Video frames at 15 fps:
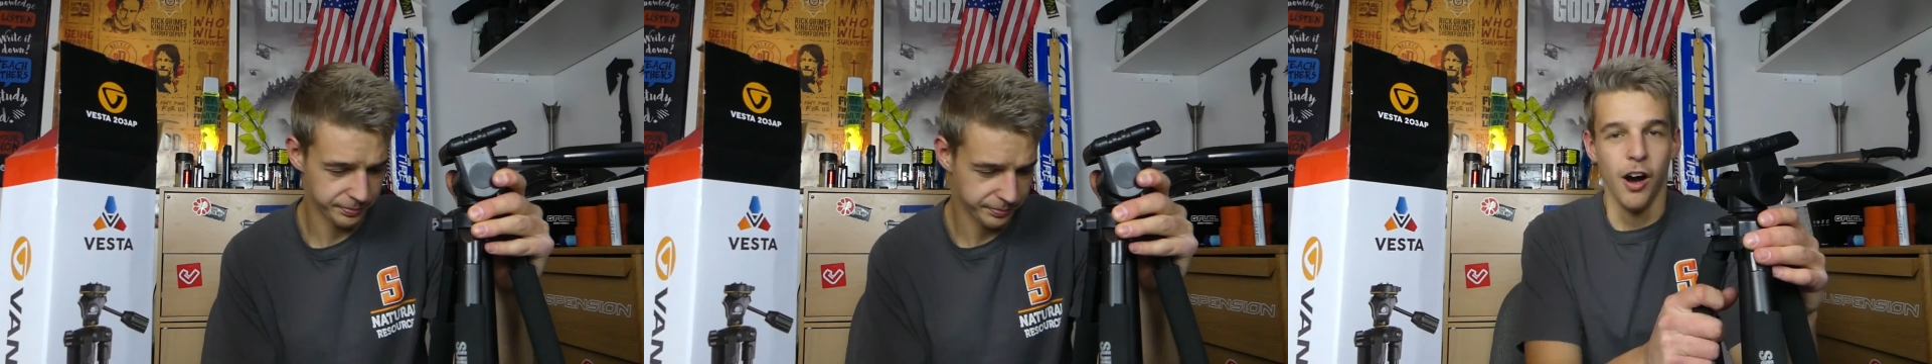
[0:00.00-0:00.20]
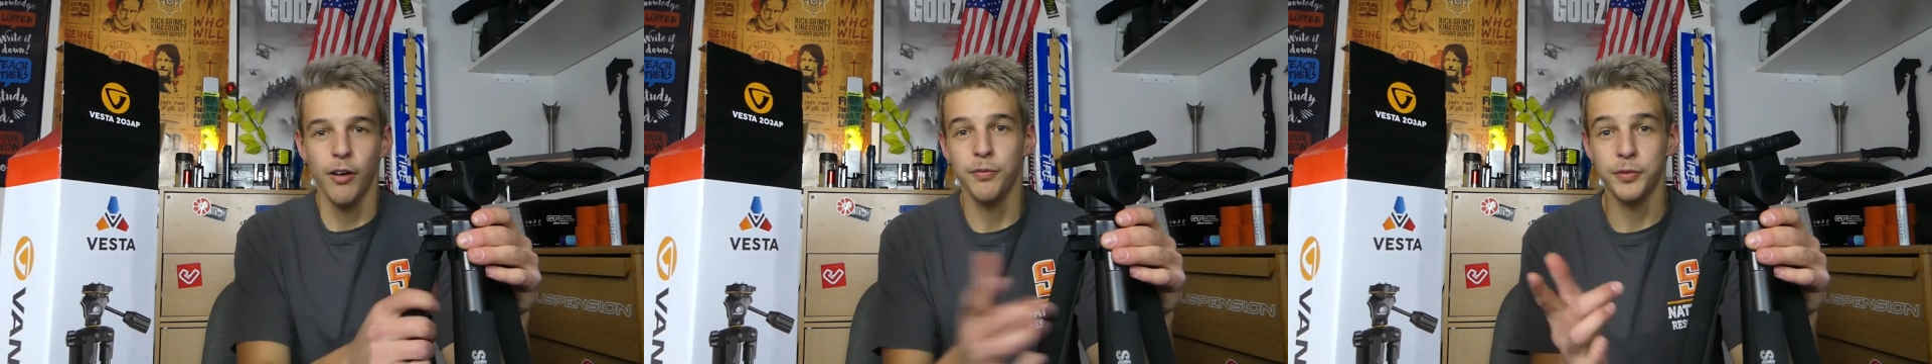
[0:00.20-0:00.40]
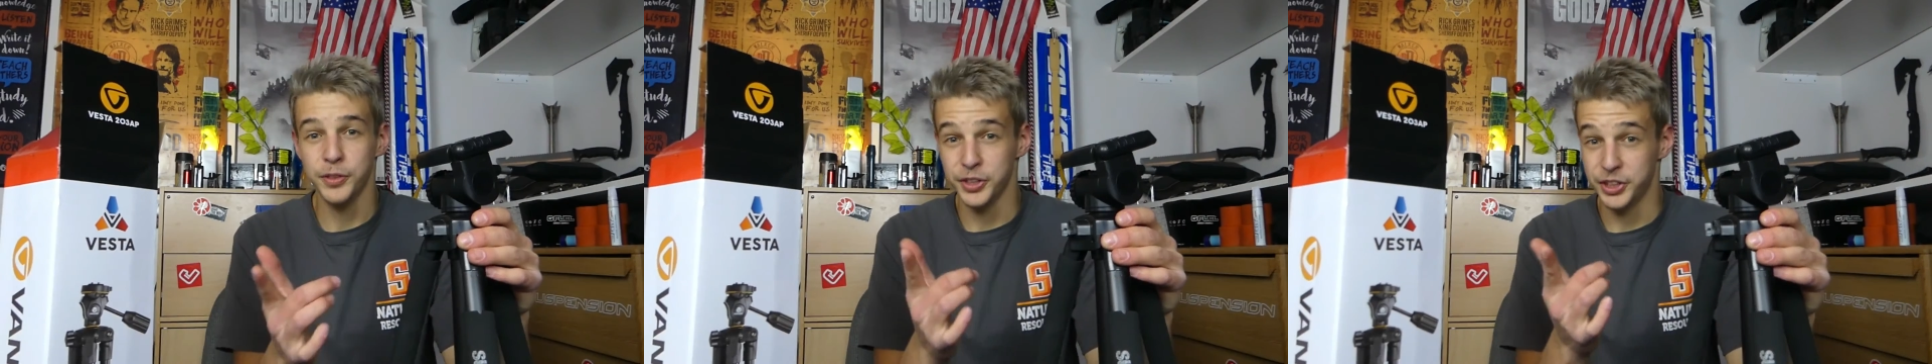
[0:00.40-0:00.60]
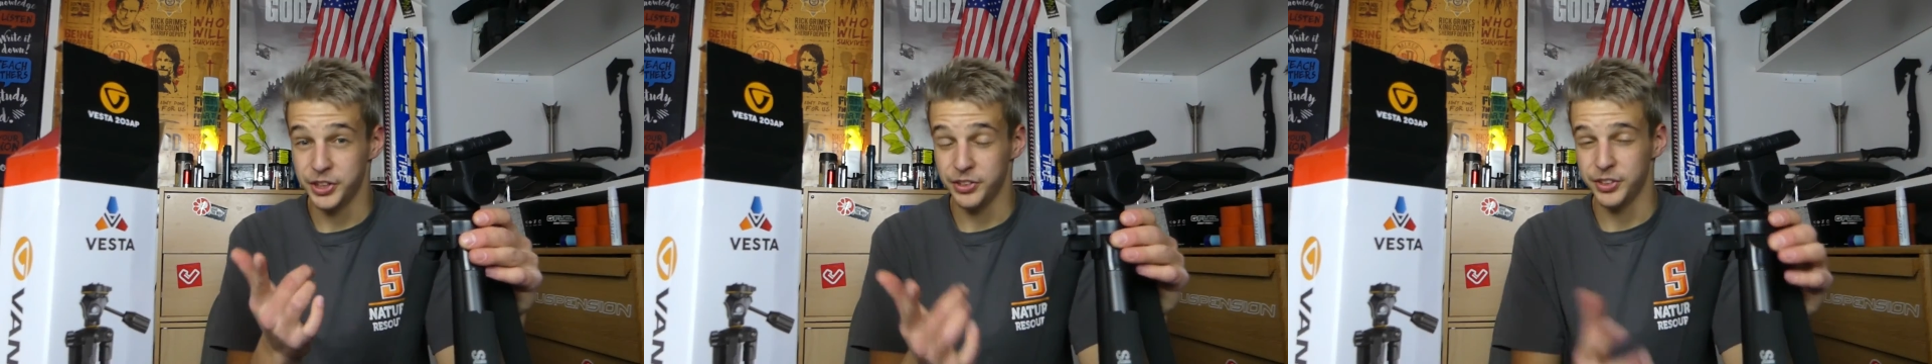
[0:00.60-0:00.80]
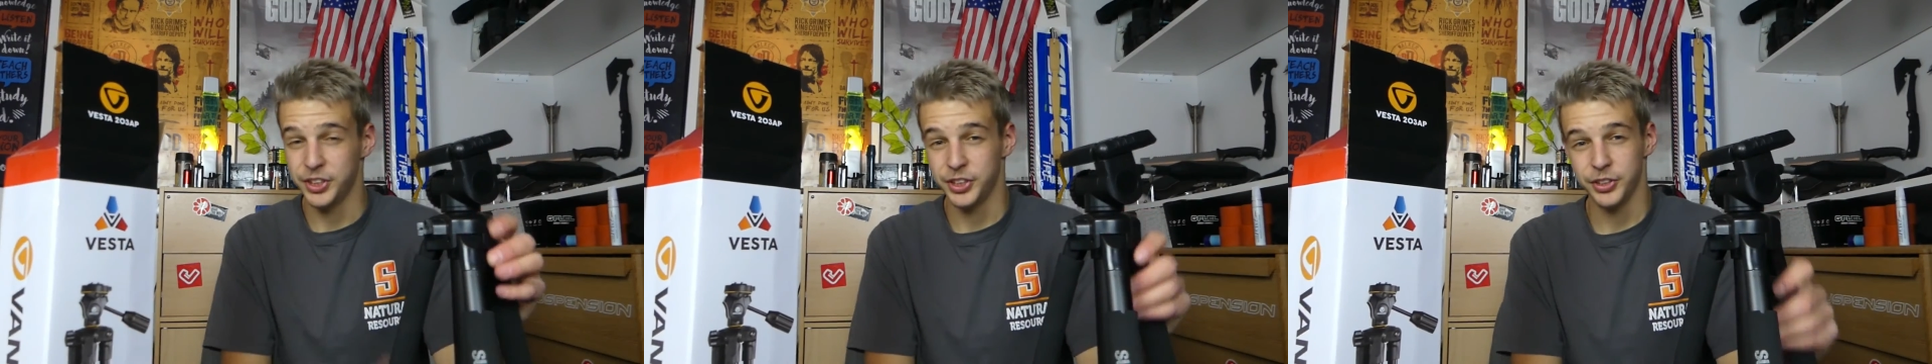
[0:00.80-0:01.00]
Hopefully
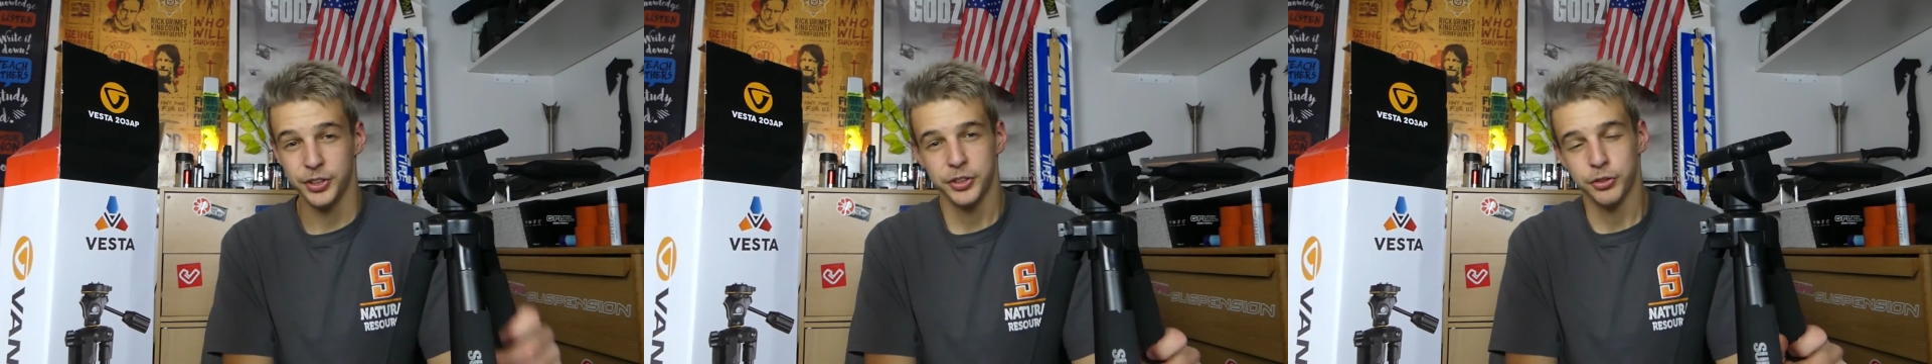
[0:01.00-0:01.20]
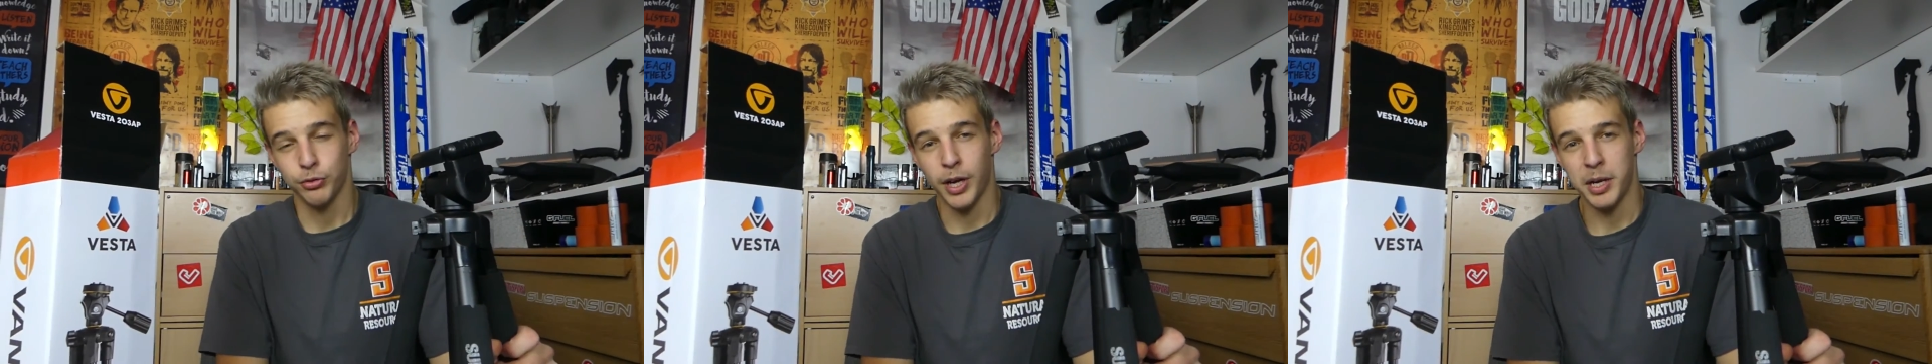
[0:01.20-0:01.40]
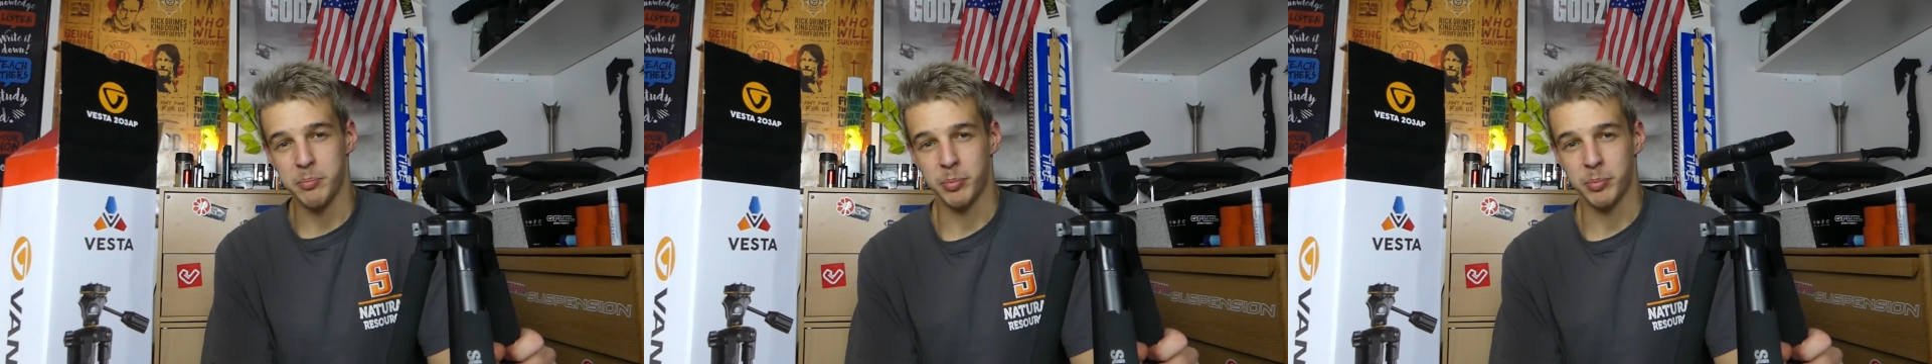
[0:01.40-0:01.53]
you choose the right